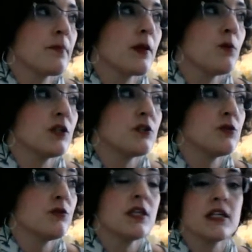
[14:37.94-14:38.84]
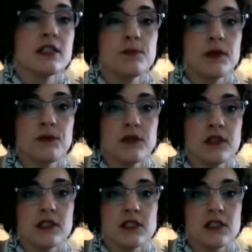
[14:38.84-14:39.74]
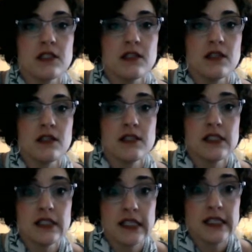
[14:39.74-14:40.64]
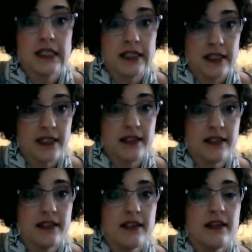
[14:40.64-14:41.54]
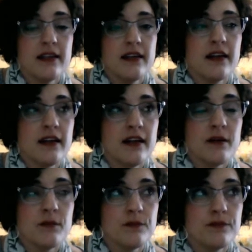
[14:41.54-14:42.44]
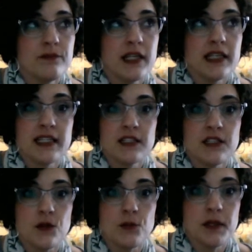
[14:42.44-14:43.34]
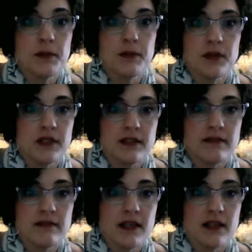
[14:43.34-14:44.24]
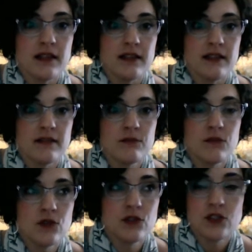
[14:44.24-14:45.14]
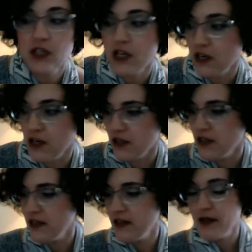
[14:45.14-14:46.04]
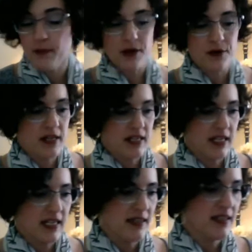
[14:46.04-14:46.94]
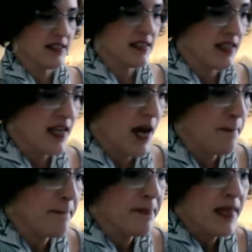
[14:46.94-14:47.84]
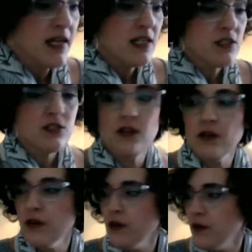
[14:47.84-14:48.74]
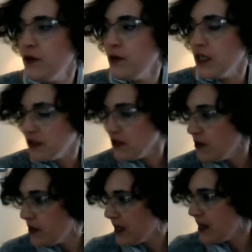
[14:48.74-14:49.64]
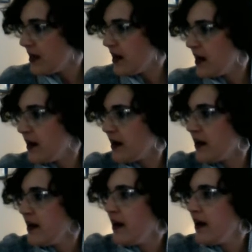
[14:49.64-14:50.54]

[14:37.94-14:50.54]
1 or 2 things, but really just sit and knit and get to know people and share about knitting and things like that. So what else? Okay, I